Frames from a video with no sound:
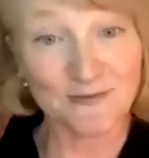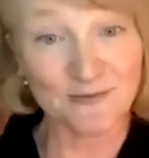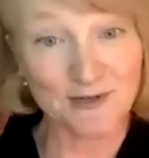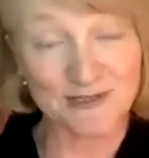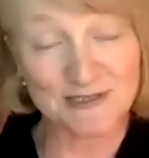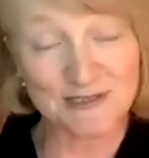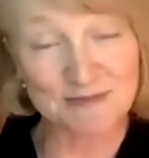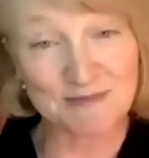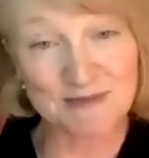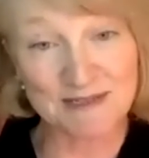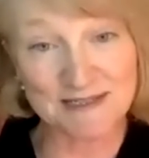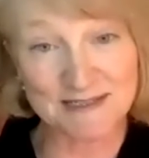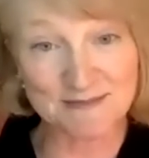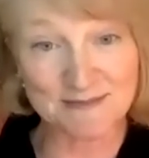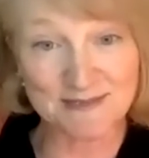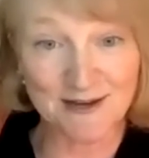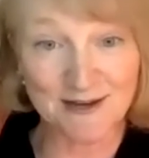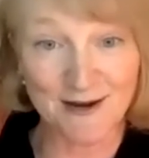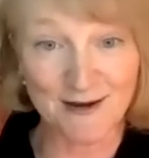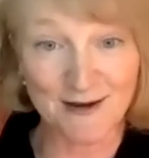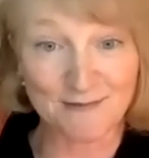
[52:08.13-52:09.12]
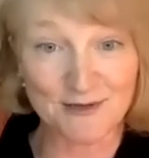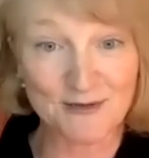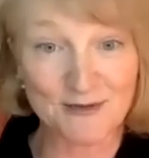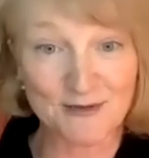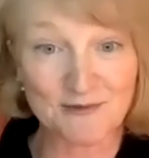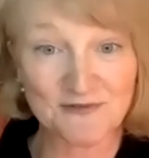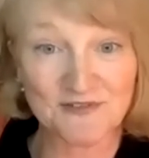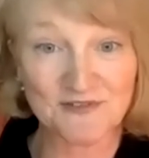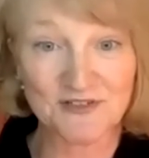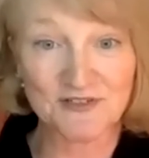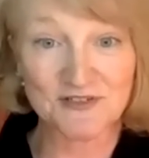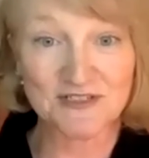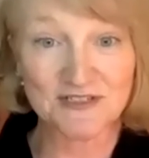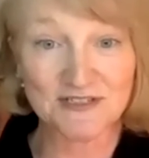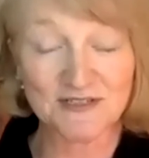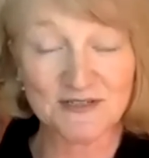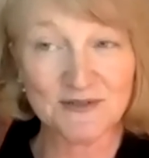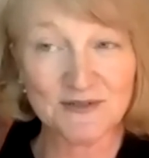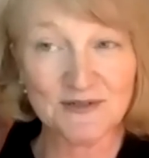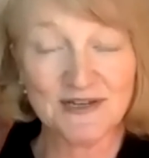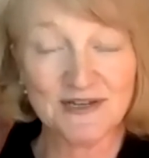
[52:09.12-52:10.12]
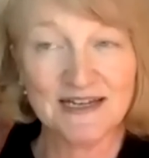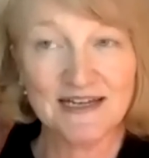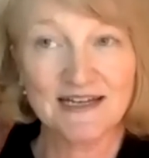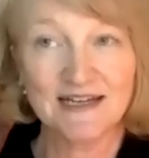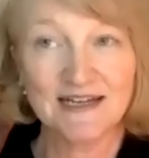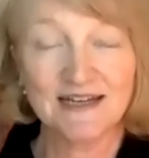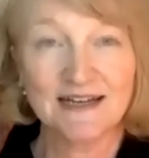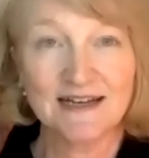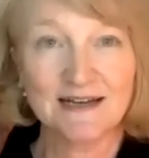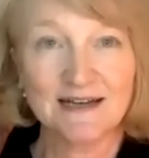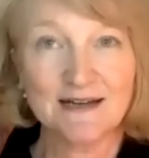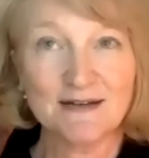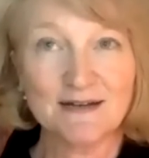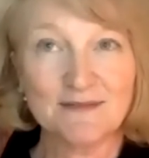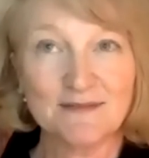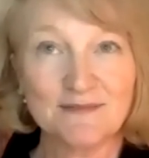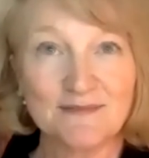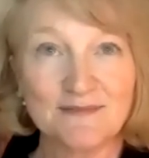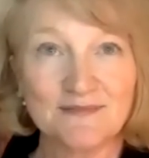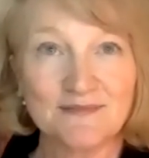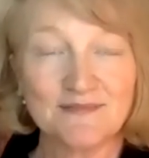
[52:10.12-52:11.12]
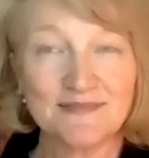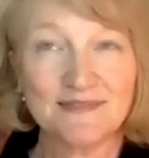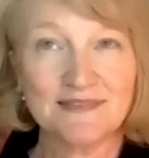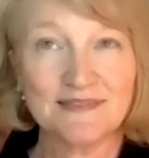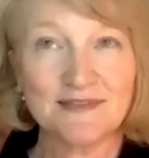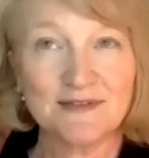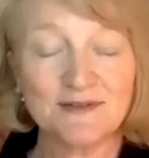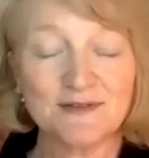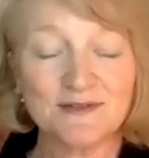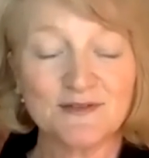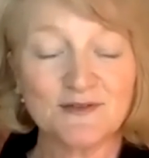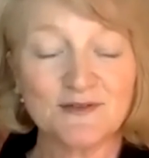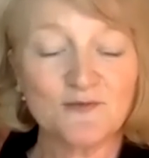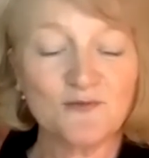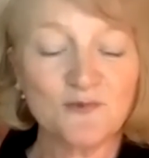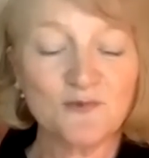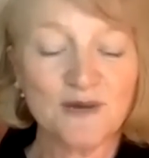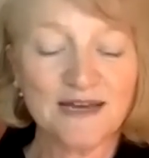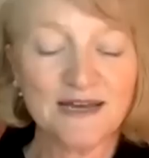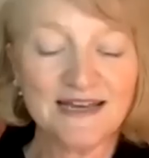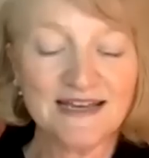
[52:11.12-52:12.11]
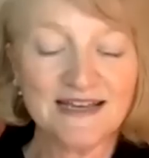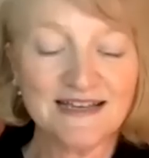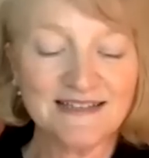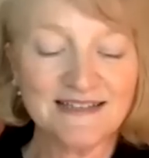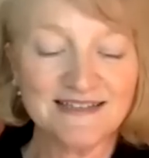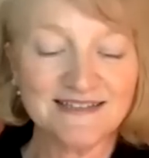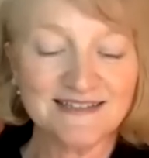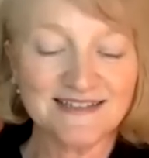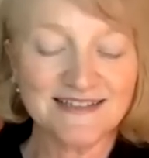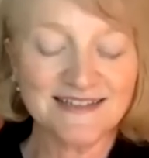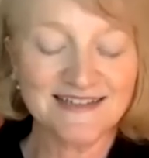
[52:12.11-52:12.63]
where I spent some time a couple of years ago. The ways